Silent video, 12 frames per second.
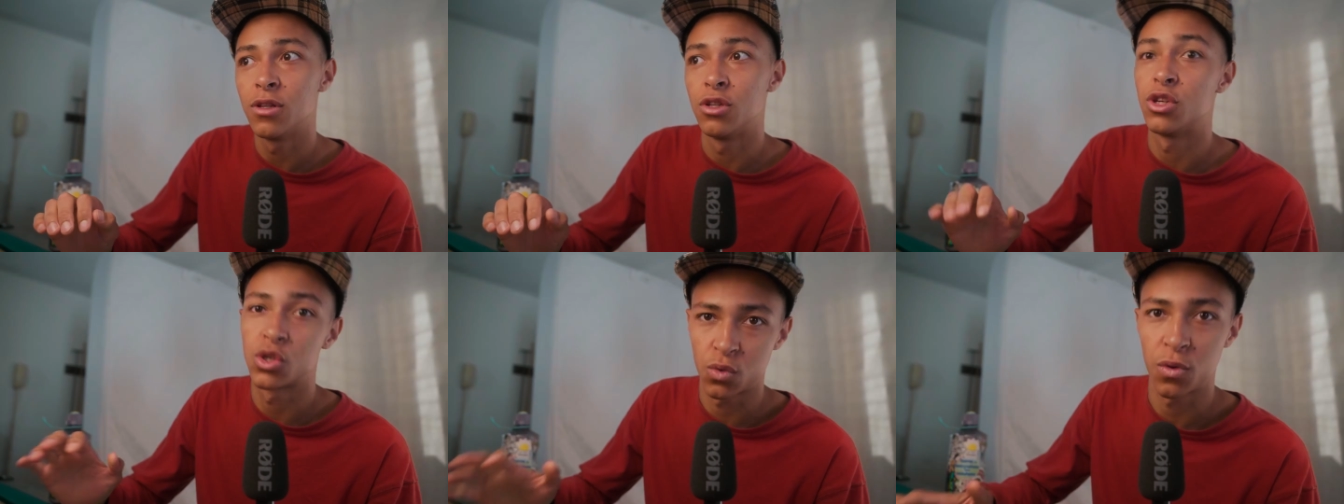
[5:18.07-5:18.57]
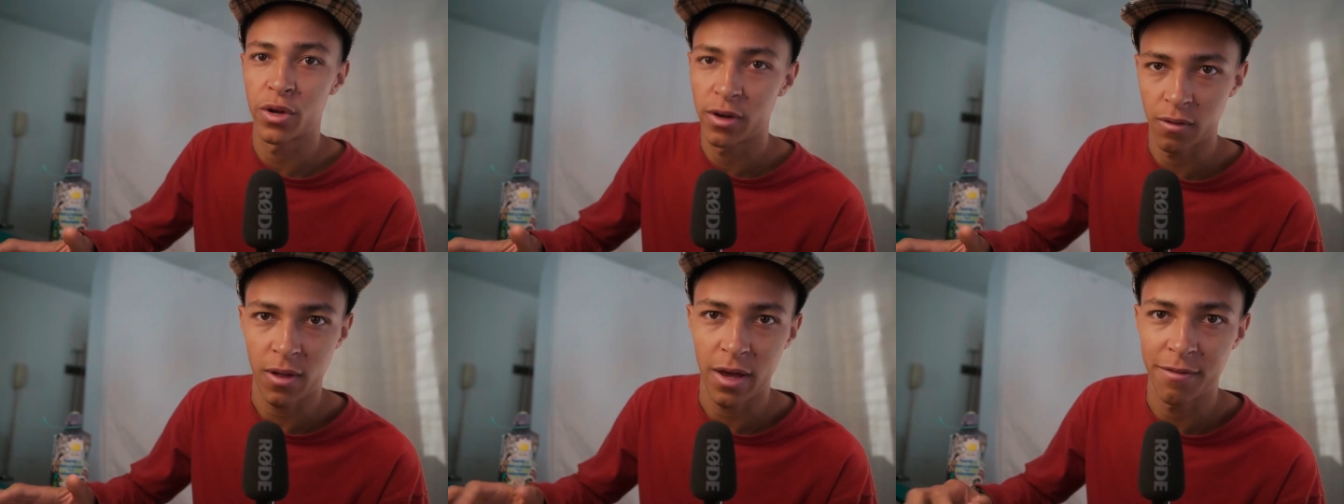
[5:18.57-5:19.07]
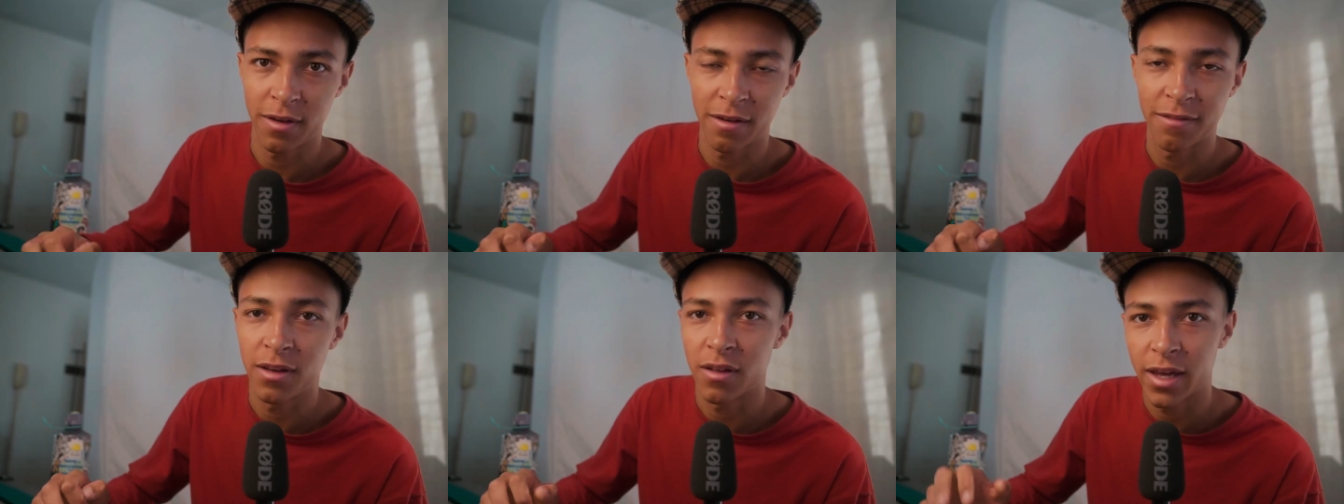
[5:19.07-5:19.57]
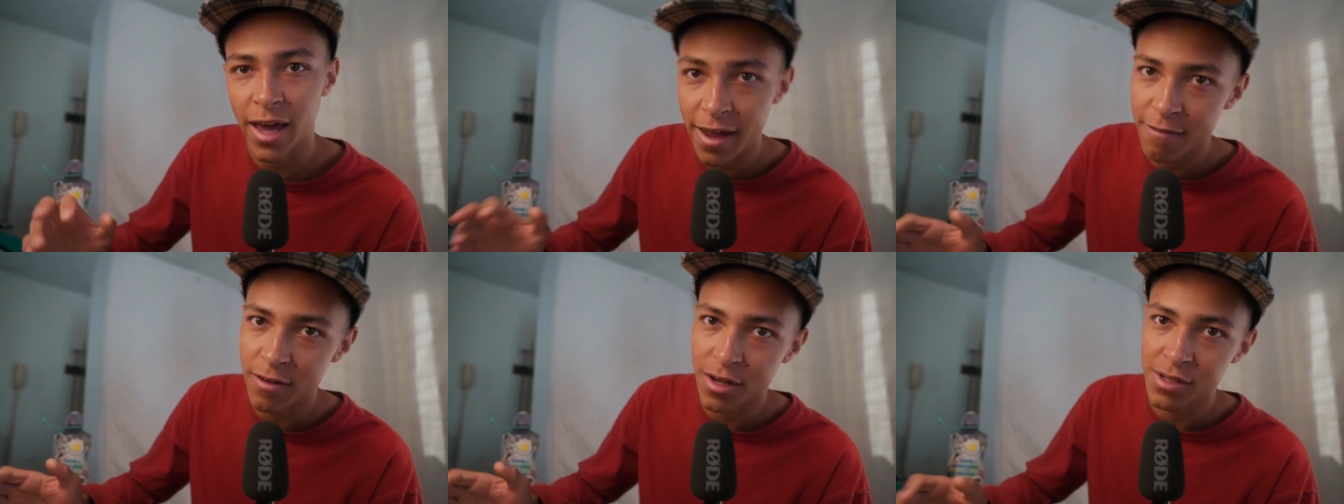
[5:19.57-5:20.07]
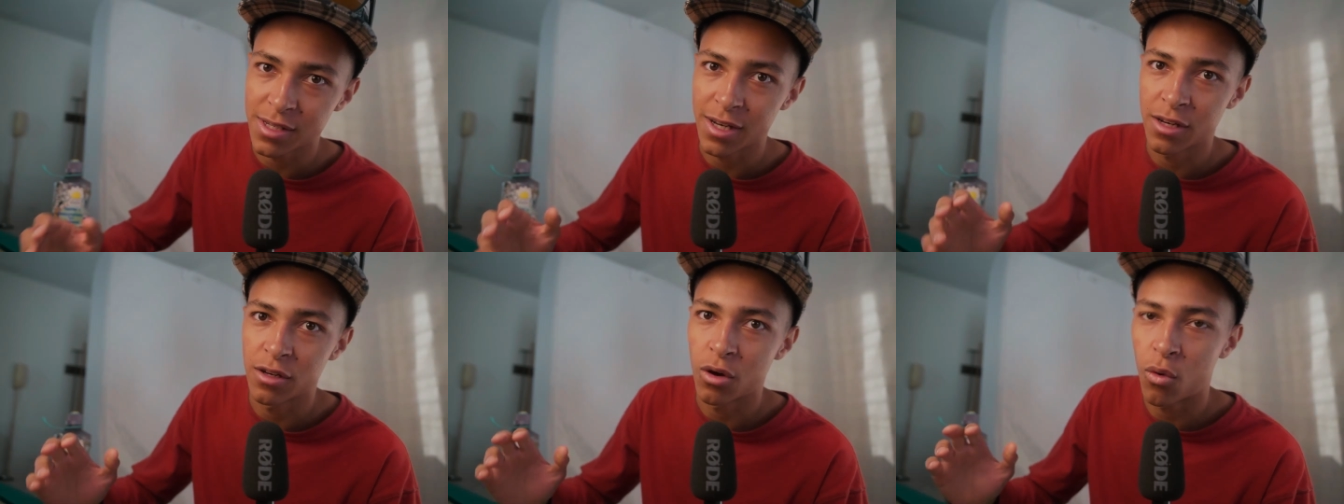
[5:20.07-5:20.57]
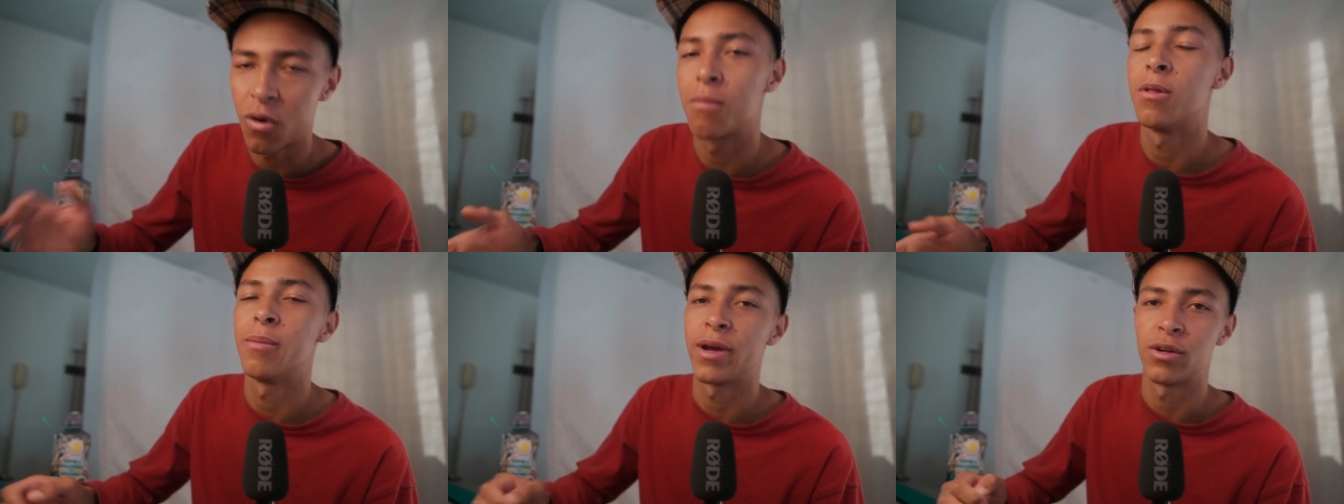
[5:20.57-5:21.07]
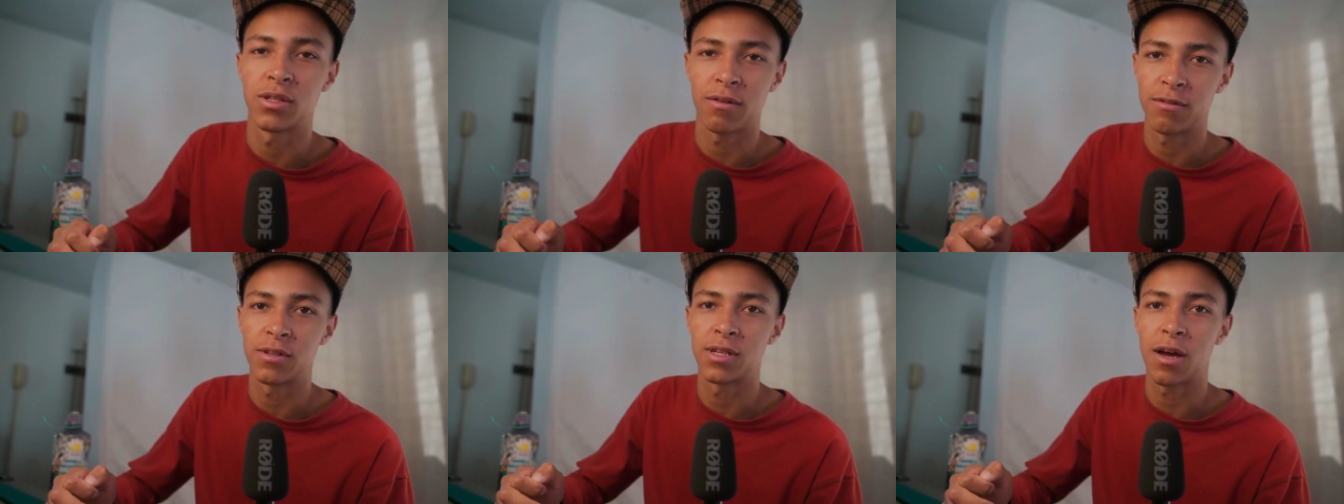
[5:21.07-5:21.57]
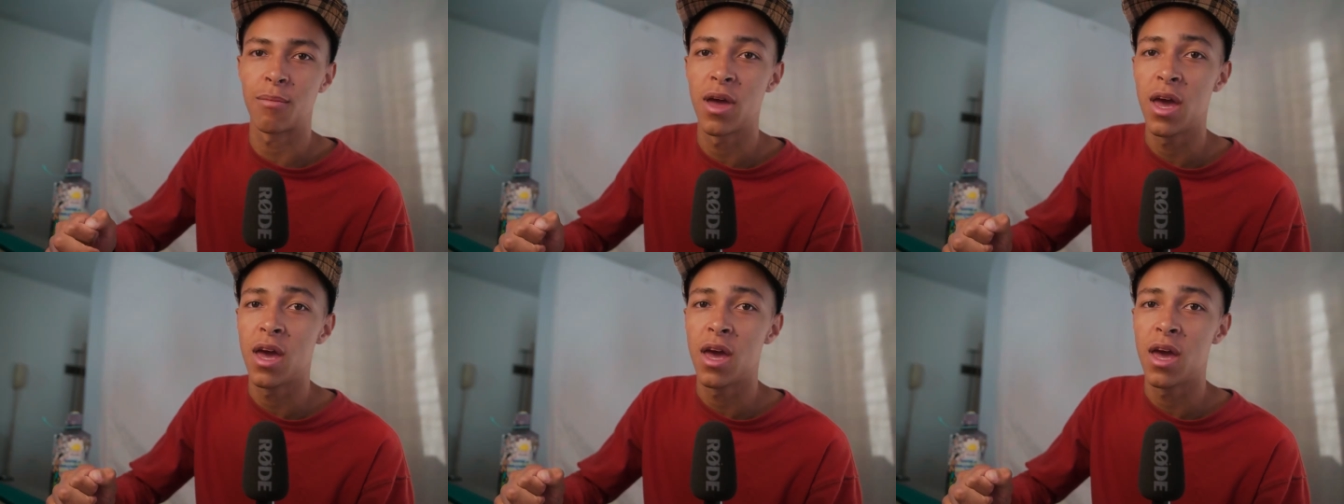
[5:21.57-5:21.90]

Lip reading: destroying your life and feeling envious and horrible about yourself all the time.